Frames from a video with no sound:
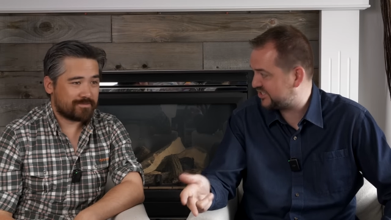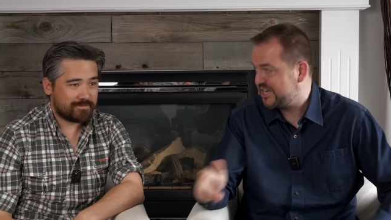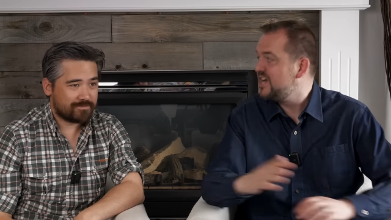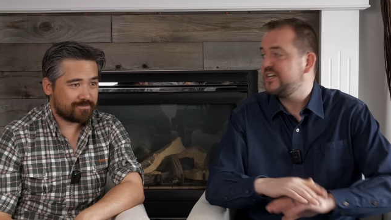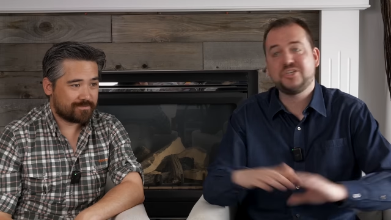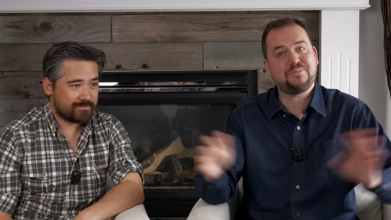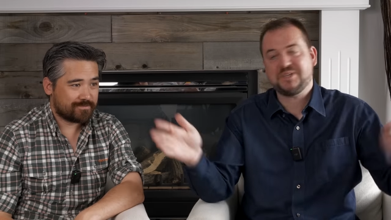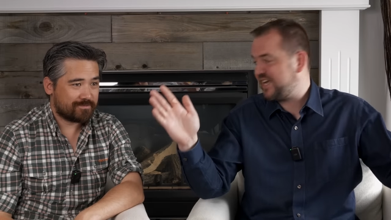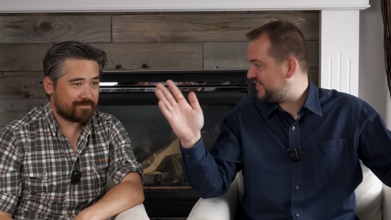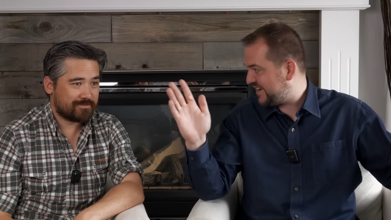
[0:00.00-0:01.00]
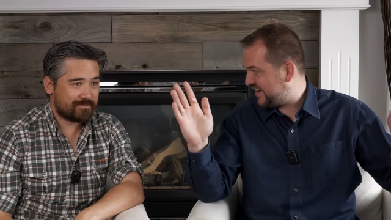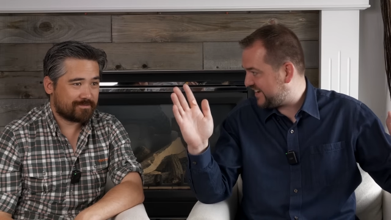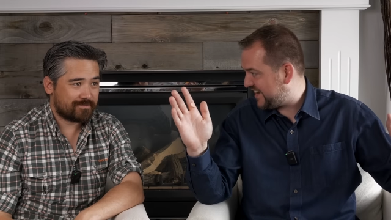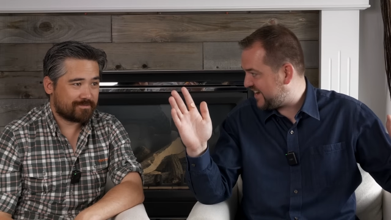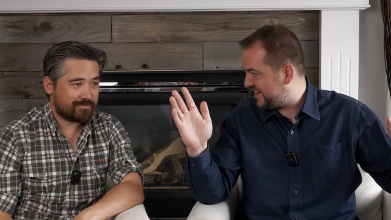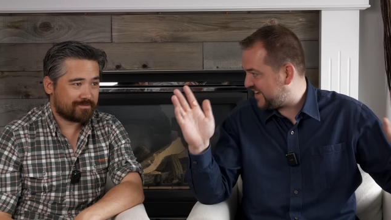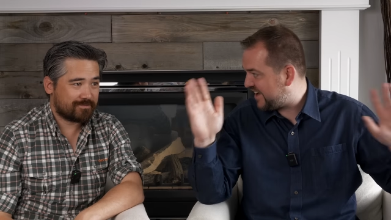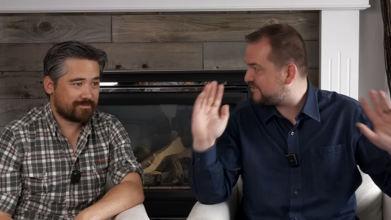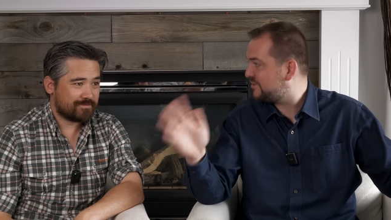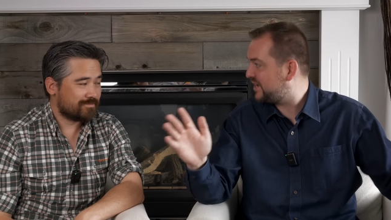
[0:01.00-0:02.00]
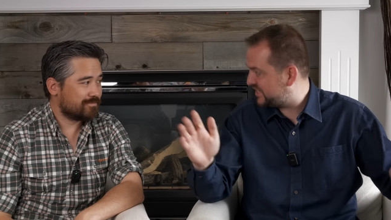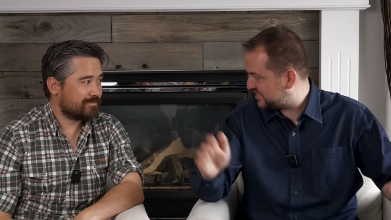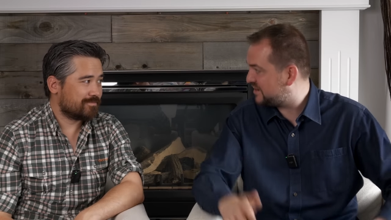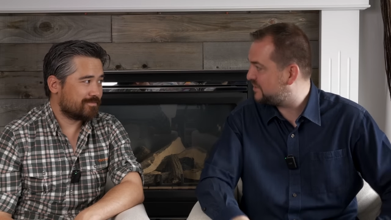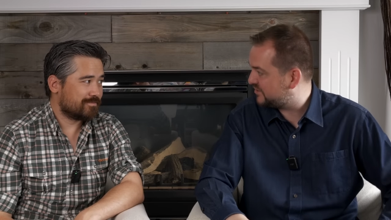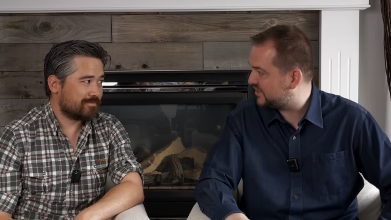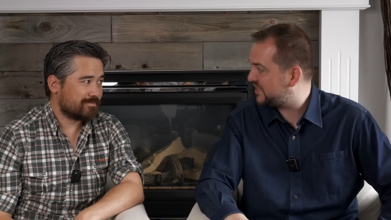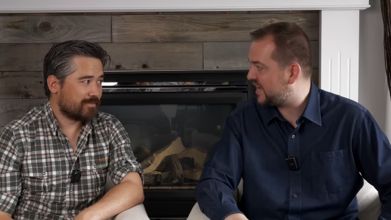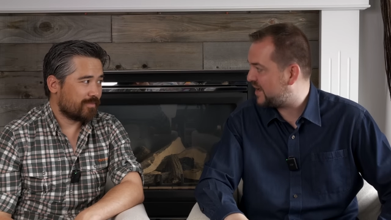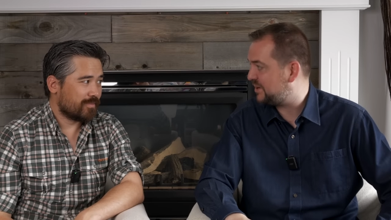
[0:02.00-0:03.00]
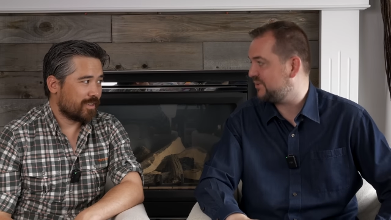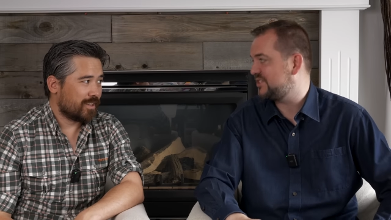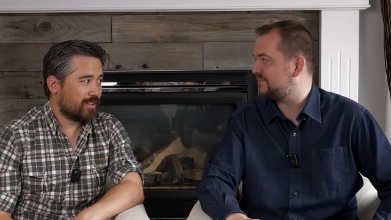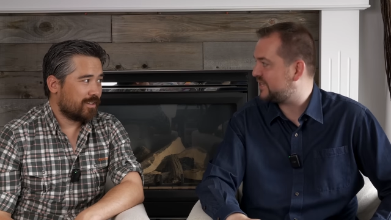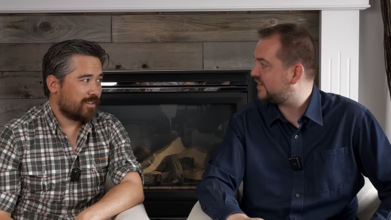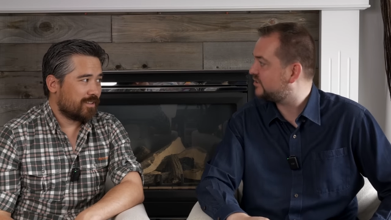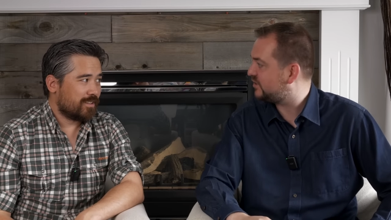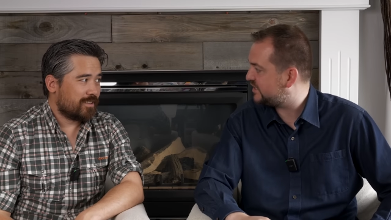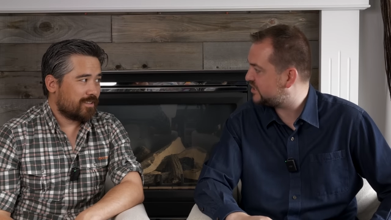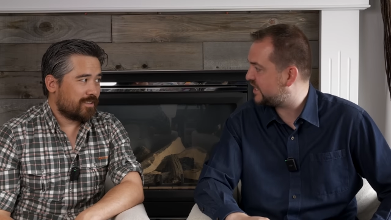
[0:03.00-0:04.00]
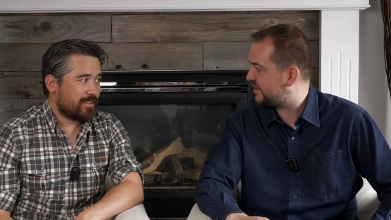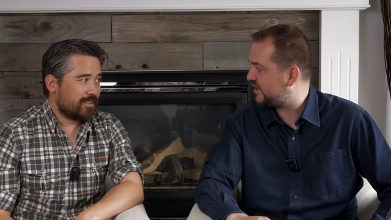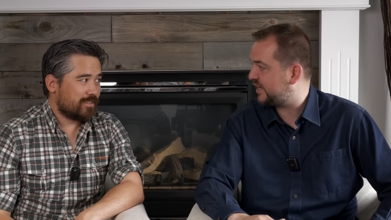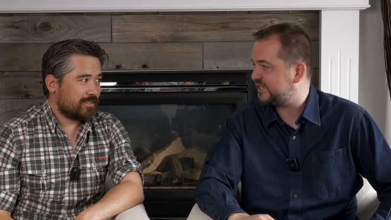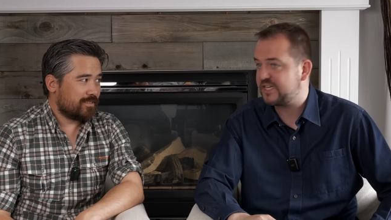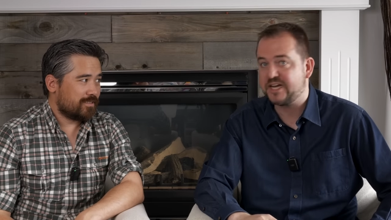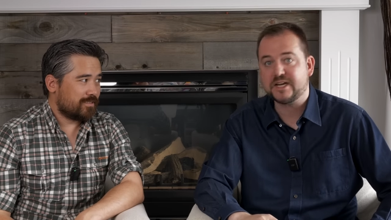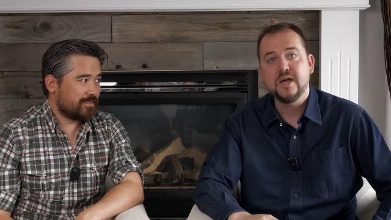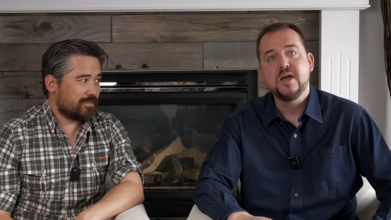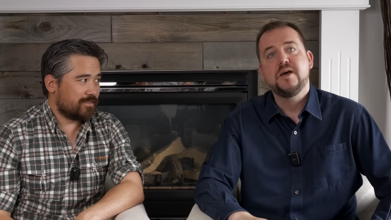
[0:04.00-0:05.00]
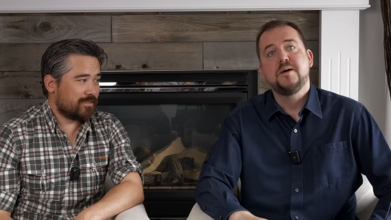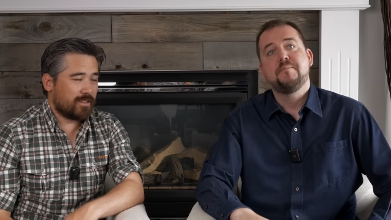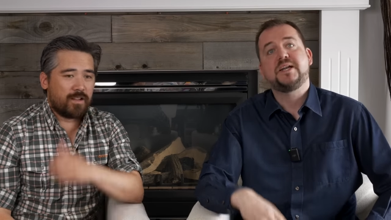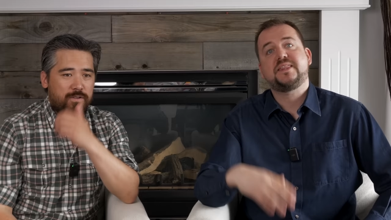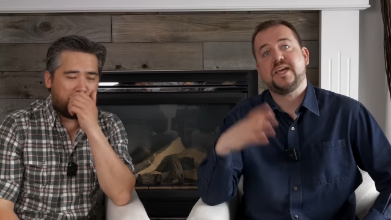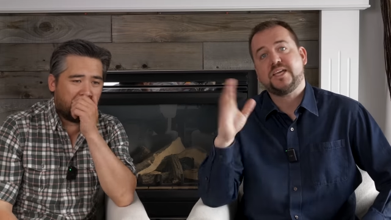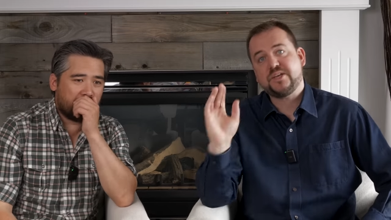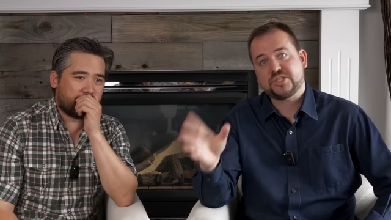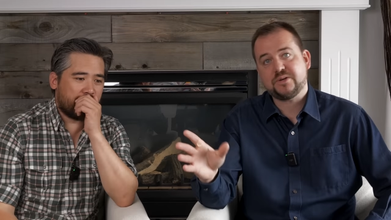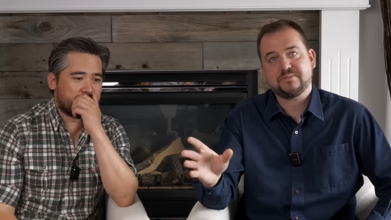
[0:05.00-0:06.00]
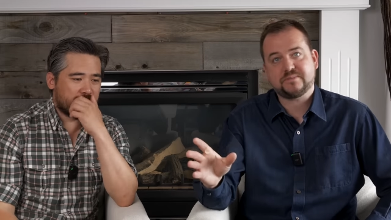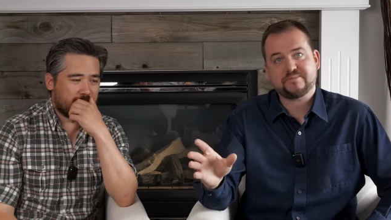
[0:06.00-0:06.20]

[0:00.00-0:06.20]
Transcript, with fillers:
Speaker 1: Just duplicate that again. Everybody's going to be really happy with some of that great Z9 tech. But thank you so